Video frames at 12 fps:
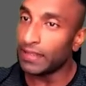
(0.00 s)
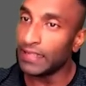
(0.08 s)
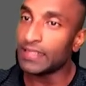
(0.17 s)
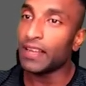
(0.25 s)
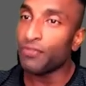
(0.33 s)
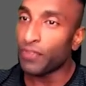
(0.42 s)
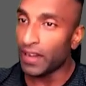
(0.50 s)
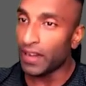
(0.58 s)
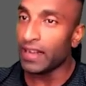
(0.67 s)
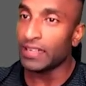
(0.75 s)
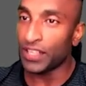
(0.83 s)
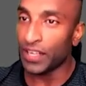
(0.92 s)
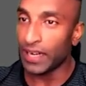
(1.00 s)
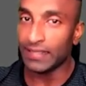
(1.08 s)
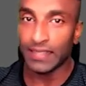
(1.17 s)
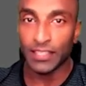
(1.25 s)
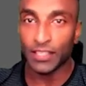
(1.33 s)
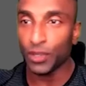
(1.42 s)
these are financial
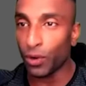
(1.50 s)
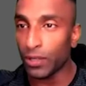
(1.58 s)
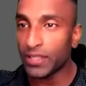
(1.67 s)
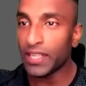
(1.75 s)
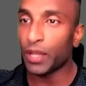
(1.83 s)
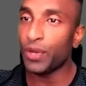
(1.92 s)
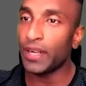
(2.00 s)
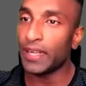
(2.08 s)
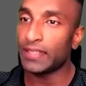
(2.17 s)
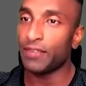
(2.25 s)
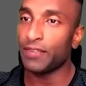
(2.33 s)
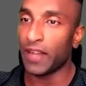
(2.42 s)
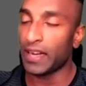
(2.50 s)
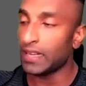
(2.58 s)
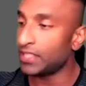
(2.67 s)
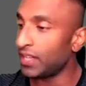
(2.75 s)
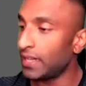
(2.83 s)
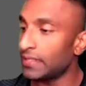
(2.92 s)
assets. All securities are
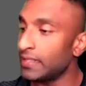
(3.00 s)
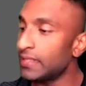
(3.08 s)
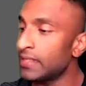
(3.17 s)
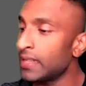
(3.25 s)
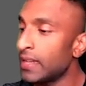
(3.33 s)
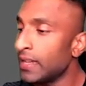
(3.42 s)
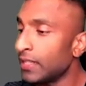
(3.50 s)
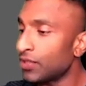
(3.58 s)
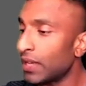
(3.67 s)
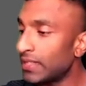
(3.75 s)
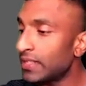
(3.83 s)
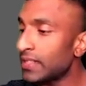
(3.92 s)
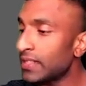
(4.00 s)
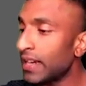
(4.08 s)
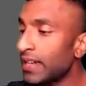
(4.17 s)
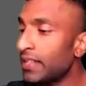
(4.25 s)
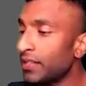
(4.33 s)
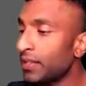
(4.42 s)
financial assets. So I'll just
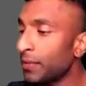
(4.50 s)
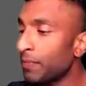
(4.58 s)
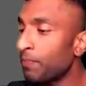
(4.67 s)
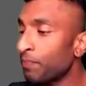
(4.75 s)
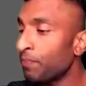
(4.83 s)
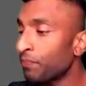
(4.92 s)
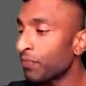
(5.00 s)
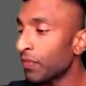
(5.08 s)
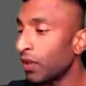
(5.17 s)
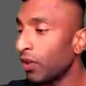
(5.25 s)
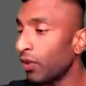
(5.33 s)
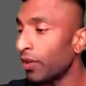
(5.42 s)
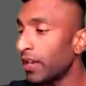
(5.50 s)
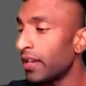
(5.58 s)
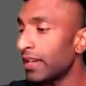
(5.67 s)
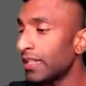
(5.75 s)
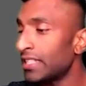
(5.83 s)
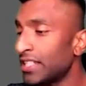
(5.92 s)
write here
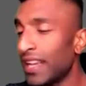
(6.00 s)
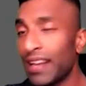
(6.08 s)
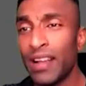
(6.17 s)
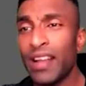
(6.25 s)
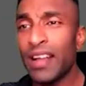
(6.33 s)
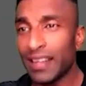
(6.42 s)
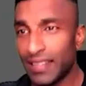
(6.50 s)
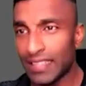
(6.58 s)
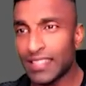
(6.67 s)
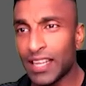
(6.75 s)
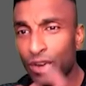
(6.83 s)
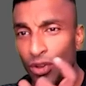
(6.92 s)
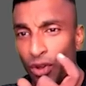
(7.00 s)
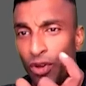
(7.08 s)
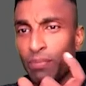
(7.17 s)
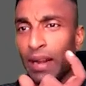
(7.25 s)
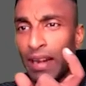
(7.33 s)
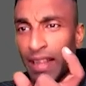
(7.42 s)
ordinary share, that's the
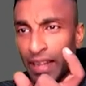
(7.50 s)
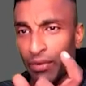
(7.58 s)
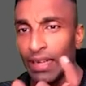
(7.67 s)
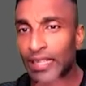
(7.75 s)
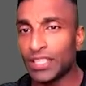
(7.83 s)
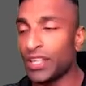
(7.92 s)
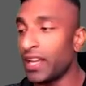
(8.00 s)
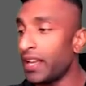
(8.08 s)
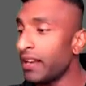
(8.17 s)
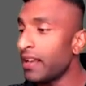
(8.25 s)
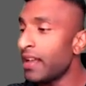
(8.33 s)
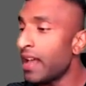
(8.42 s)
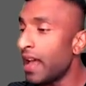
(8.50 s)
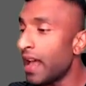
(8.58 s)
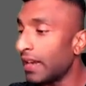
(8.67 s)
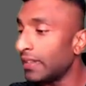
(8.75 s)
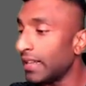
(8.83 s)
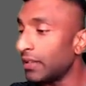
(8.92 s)
normal equity share.
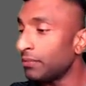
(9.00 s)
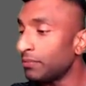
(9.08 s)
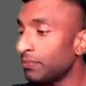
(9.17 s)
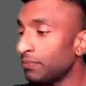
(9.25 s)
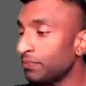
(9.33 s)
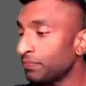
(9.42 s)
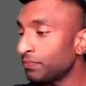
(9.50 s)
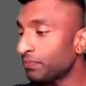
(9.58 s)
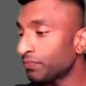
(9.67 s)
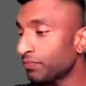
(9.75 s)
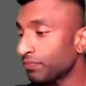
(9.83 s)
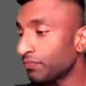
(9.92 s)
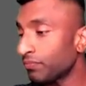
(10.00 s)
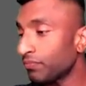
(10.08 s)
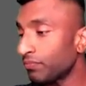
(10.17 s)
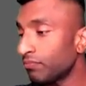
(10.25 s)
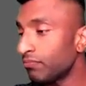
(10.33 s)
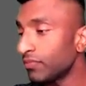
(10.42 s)
And then
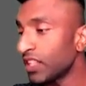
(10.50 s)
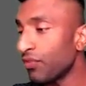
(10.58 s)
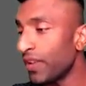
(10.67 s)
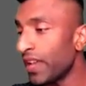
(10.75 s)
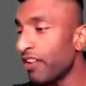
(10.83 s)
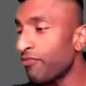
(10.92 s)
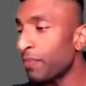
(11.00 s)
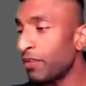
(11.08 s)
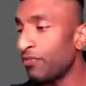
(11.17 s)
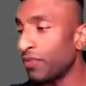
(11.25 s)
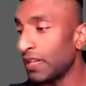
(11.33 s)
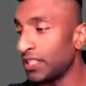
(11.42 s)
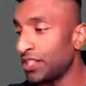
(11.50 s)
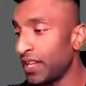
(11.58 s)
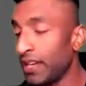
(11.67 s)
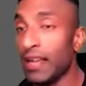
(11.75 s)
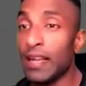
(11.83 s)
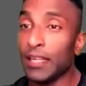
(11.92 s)
we have preference
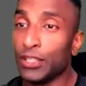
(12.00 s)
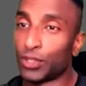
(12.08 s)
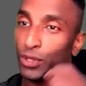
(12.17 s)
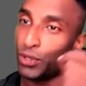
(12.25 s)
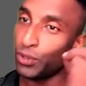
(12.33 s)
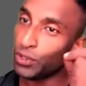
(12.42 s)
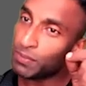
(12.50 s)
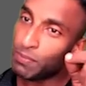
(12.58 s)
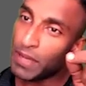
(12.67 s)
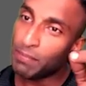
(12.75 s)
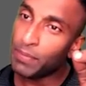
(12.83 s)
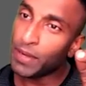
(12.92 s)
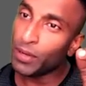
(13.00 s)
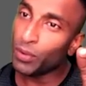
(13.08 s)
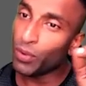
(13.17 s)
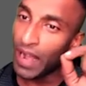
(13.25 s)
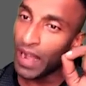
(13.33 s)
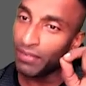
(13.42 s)
share. So those people
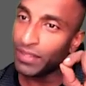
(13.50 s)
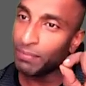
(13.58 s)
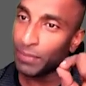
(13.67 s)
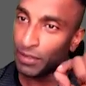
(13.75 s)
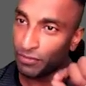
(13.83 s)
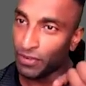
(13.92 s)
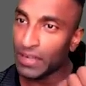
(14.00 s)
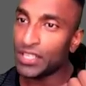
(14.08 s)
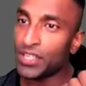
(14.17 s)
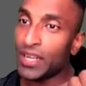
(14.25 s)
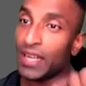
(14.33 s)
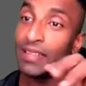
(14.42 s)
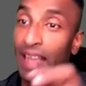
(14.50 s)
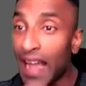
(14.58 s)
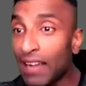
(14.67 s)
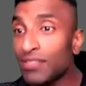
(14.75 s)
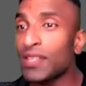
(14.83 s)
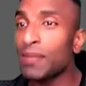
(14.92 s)
who have the preference share, they
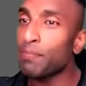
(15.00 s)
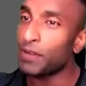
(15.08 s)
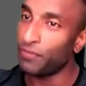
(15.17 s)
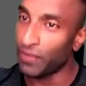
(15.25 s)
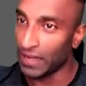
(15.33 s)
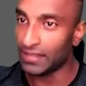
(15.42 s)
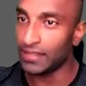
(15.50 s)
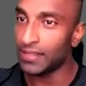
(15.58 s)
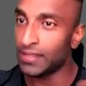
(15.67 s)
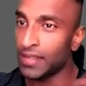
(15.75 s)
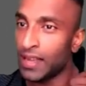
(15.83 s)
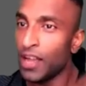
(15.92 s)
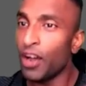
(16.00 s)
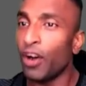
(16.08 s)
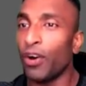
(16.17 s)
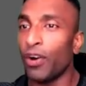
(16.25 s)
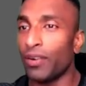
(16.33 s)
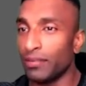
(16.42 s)
have some preferences
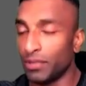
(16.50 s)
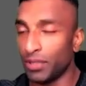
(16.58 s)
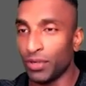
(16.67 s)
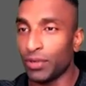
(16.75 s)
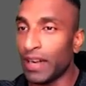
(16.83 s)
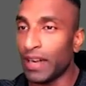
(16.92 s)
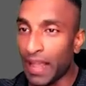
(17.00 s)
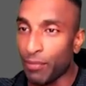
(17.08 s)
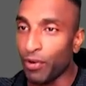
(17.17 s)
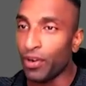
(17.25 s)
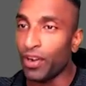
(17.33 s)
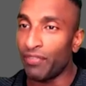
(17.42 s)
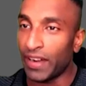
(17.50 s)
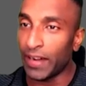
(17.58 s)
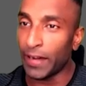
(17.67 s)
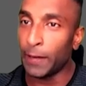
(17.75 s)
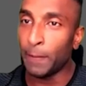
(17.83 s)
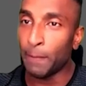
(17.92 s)
on, you know, claim on
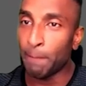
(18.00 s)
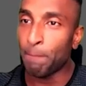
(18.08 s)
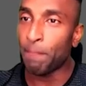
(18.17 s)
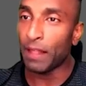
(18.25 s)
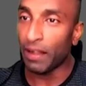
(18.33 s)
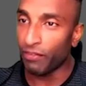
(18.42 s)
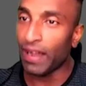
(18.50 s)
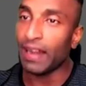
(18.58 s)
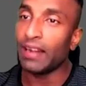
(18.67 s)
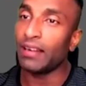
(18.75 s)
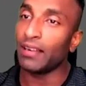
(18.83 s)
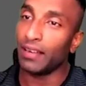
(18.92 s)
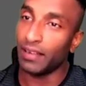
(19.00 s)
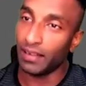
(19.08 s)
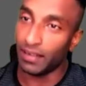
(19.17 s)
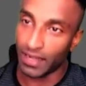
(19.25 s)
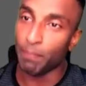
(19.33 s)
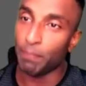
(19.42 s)
dividend while
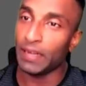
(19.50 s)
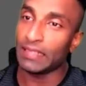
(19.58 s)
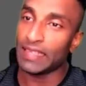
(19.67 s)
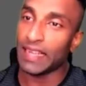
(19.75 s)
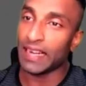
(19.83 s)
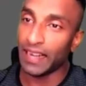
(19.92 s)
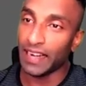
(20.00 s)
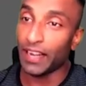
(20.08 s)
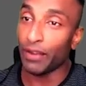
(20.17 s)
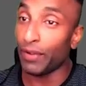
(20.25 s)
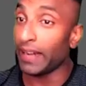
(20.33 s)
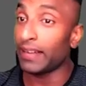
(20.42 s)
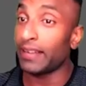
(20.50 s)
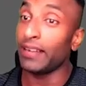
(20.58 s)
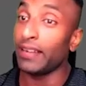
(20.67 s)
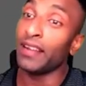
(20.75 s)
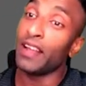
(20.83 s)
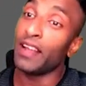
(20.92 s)
uh, companies getting
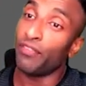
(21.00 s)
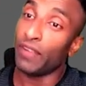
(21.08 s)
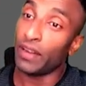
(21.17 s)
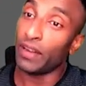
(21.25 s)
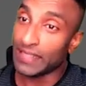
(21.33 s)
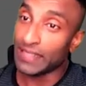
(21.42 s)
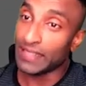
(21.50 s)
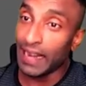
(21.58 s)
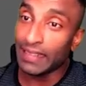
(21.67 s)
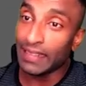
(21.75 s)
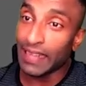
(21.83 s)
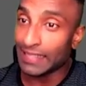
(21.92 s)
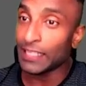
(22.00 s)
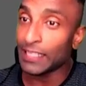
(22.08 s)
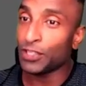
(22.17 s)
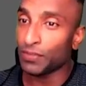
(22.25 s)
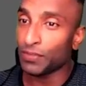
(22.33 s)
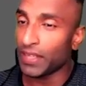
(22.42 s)
liquidated when you are selling the
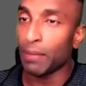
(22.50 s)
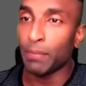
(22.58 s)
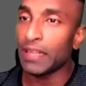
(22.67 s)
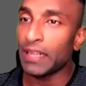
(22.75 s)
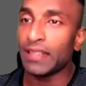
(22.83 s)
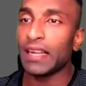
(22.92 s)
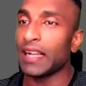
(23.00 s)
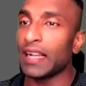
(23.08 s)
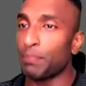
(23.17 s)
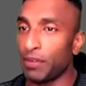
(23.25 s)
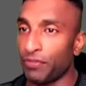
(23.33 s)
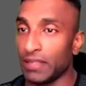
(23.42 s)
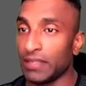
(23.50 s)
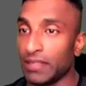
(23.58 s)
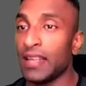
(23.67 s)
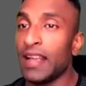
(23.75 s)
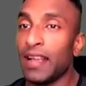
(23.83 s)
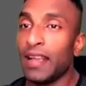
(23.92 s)
assets of the company they'll get preference